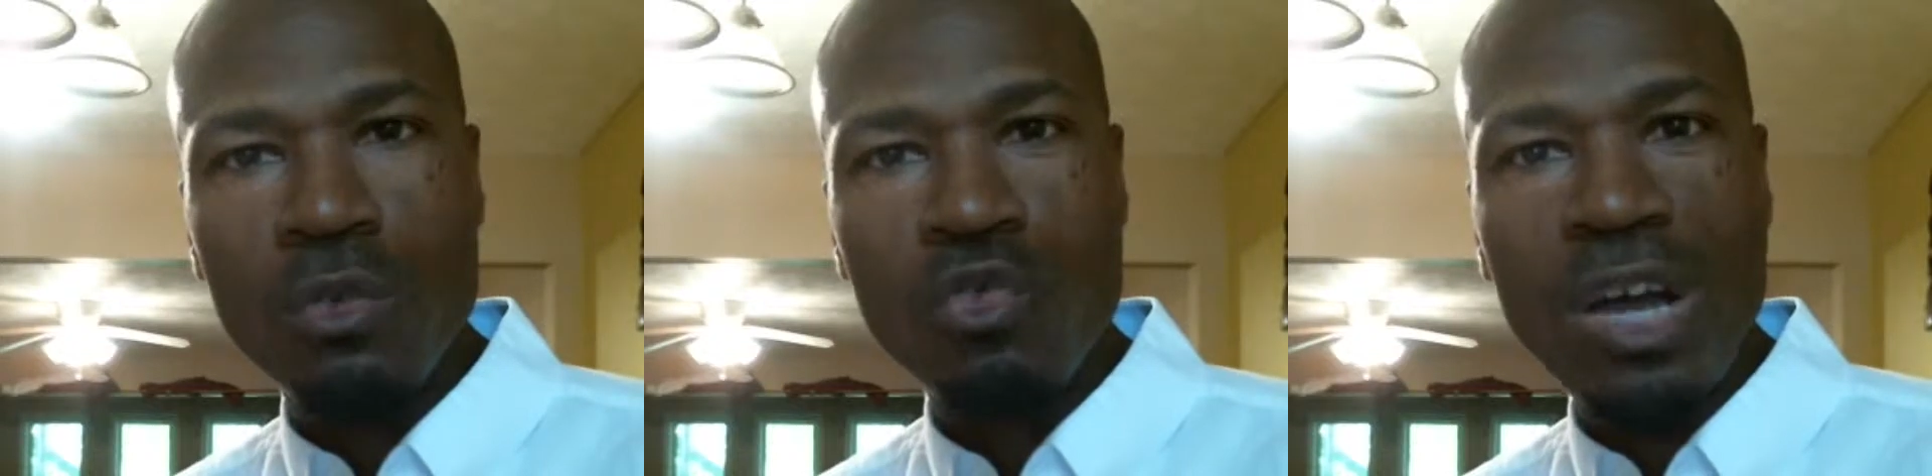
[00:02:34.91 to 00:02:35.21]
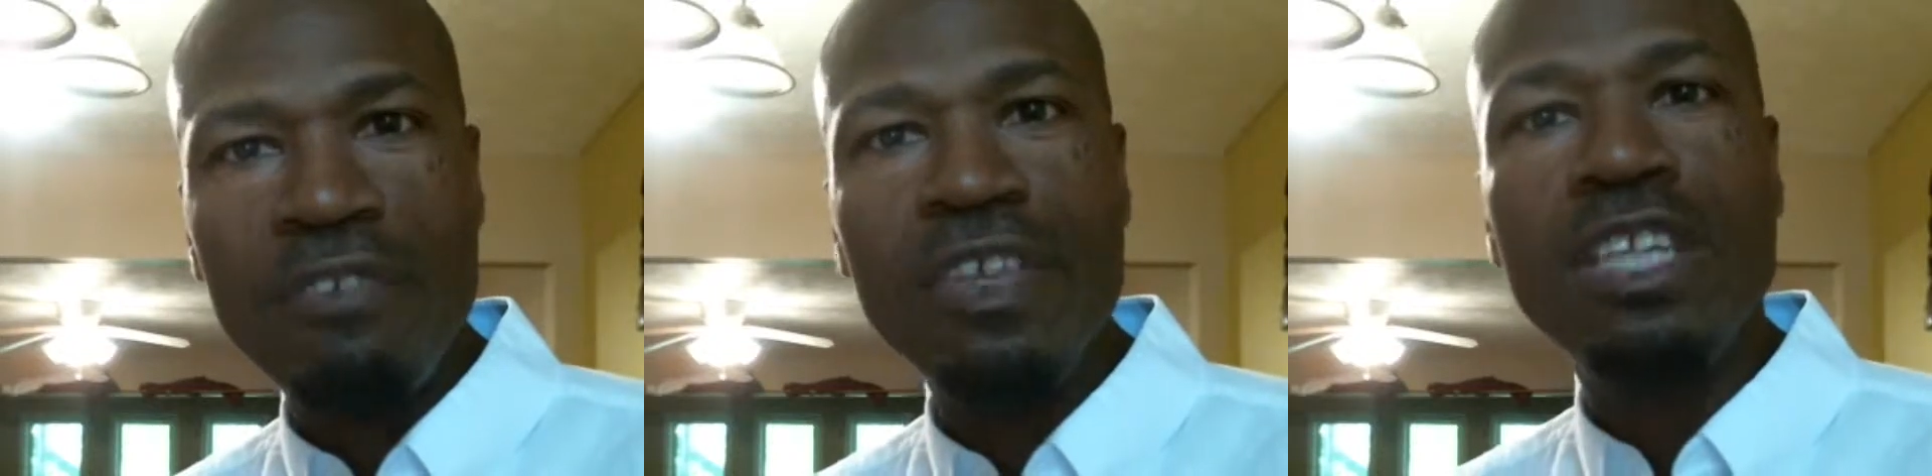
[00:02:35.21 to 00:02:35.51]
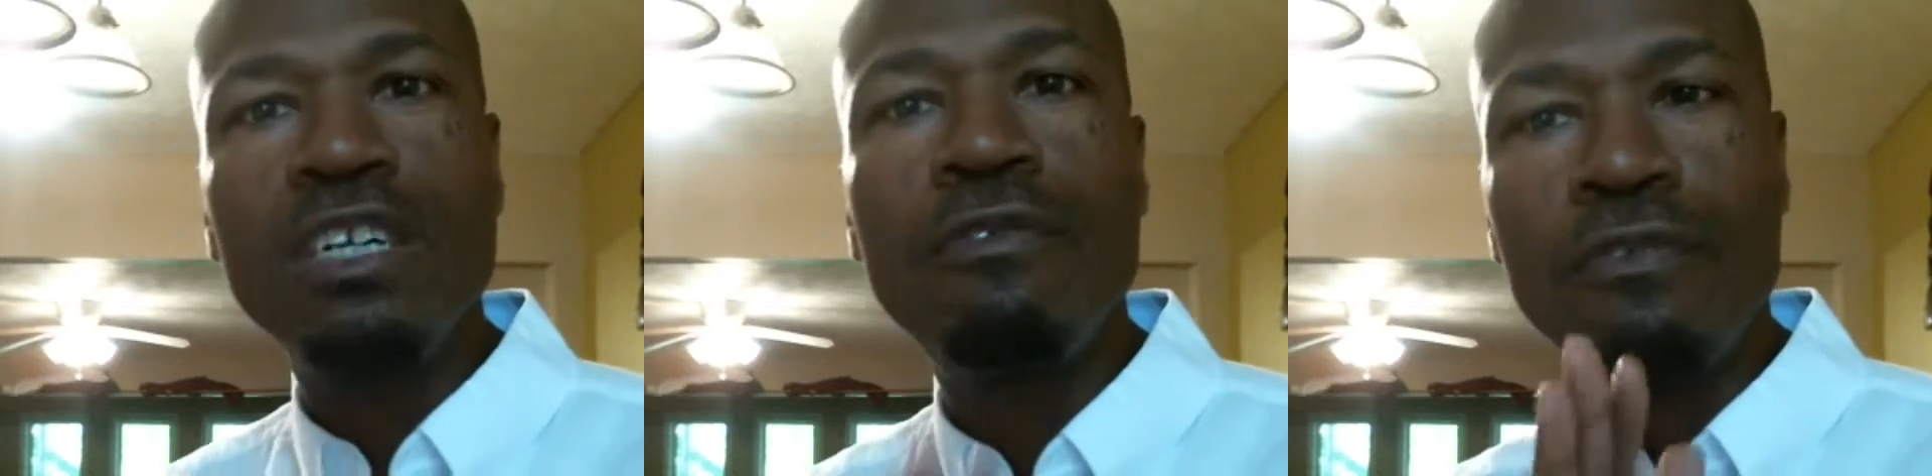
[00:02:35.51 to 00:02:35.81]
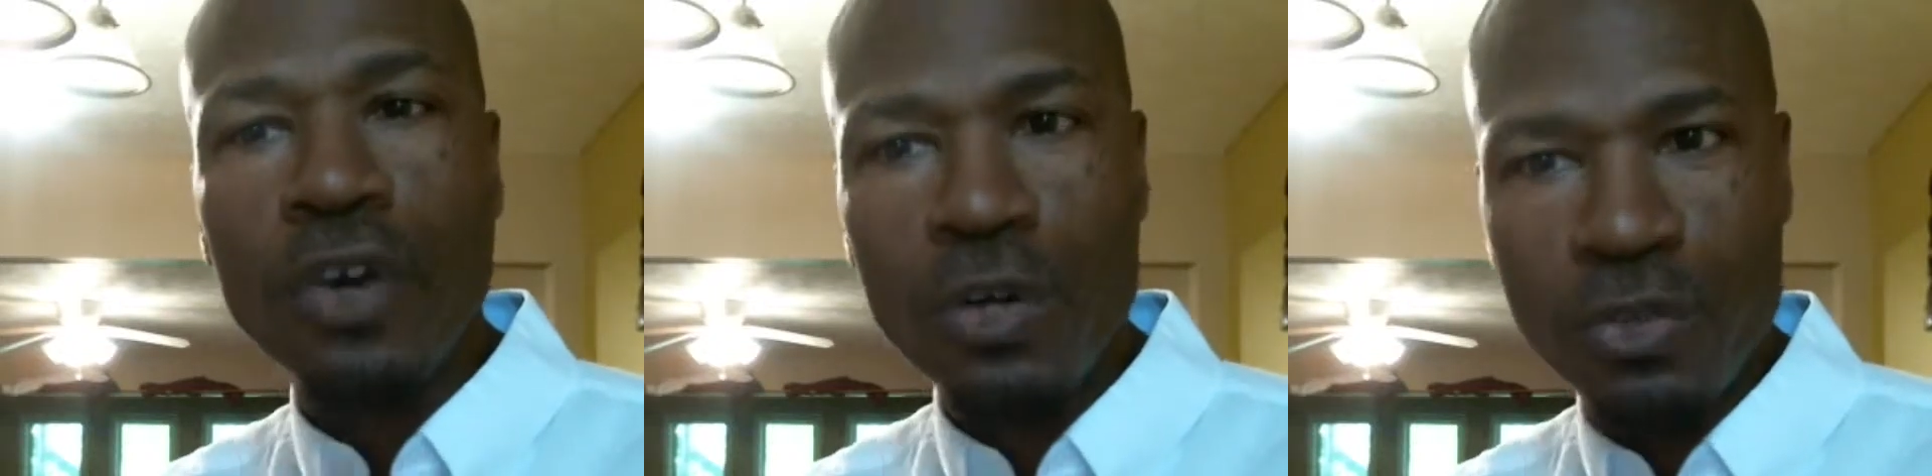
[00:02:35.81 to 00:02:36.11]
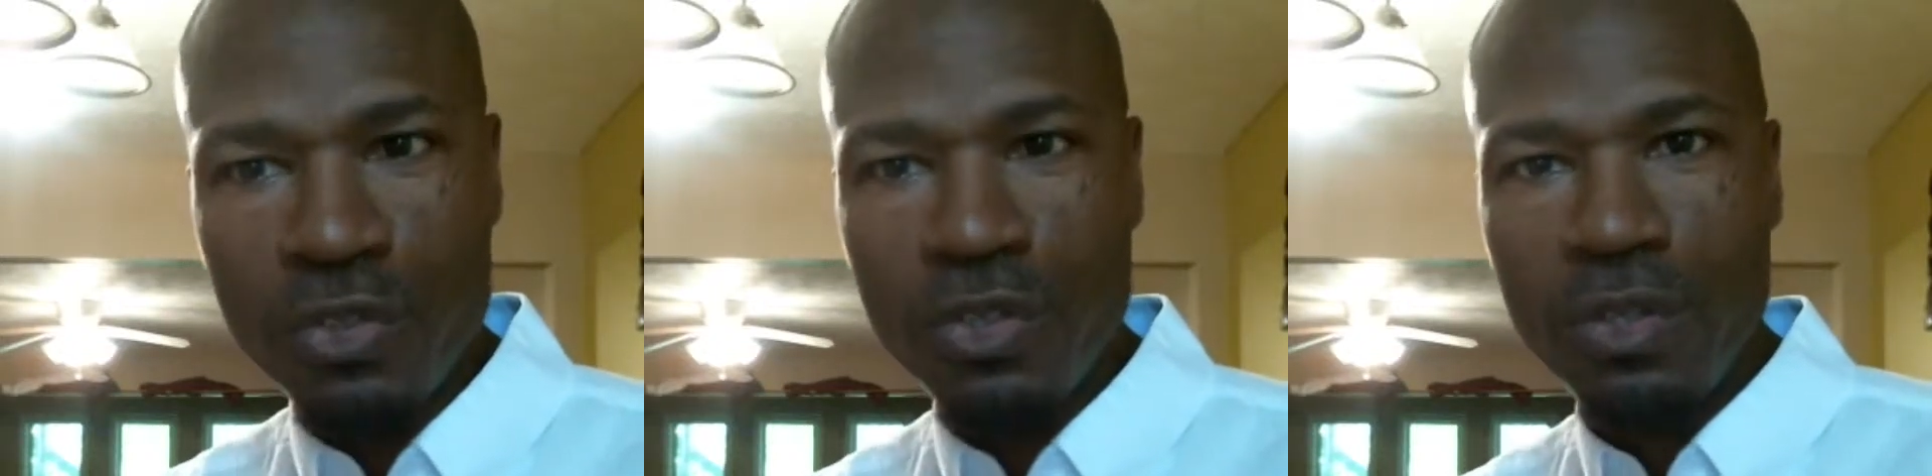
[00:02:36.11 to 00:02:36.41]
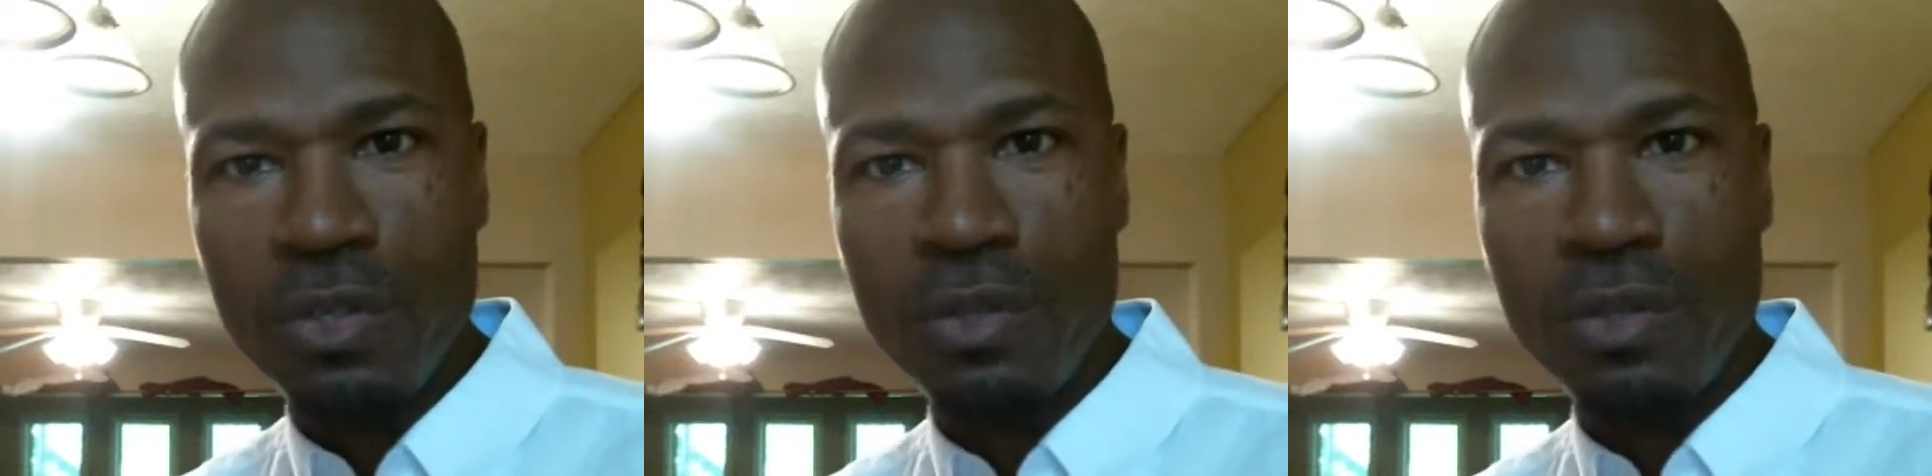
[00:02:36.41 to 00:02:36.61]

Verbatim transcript: try feeling good first